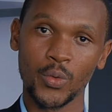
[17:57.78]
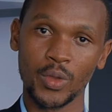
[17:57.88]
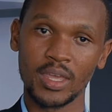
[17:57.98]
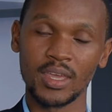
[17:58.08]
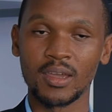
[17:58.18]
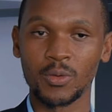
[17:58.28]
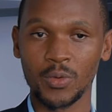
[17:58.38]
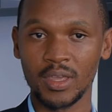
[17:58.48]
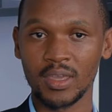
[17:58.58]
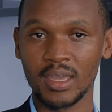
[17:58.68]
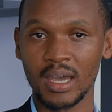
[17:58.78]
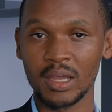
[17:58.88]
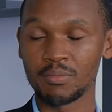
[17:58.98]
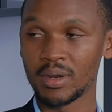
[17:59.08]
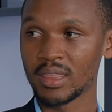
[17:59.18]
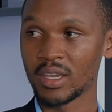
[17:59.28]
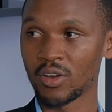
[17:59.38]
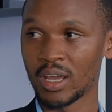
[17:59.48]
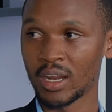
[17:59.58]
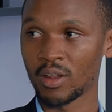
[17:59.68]
we, we are breathing
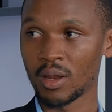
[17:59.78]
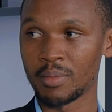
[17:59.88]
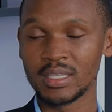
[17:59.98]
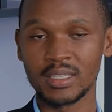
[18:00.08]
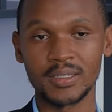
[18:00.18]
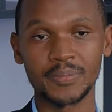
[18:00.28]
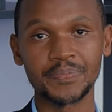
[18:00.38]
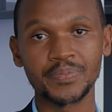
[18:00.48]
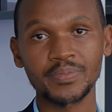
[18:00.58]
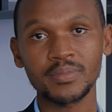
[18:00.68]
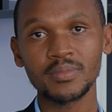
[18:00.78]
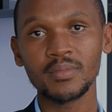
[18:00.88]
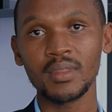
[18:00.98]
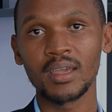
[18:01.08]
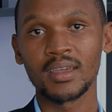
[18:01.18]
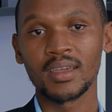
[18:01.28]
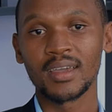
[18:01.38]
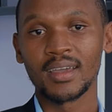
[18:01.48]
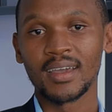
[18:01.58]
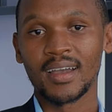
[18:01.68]
on a regular basis. Mm.
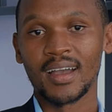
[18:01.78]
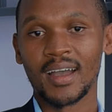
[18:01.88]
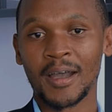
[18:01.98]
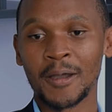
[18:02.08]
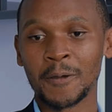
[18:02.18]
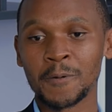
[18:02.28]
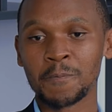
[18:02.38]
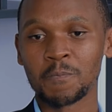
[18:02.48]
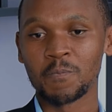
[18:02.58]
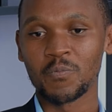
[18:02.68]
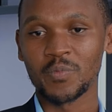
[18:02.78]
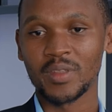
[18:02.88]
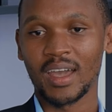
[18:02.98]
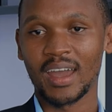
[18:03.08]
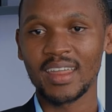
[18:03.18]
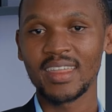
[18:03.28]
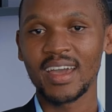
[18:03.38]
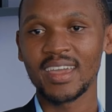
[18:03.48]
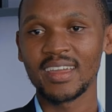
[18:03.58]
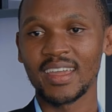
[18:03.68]
Um,
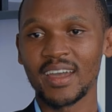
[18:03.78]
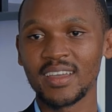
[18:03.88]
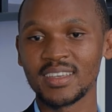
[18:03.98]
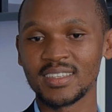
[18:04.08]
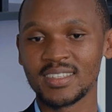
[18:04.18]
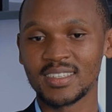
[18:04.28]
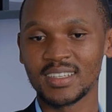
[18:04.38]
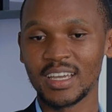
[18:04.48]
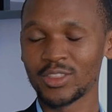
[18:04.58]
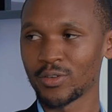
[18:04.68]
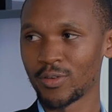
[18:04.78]
another area is dental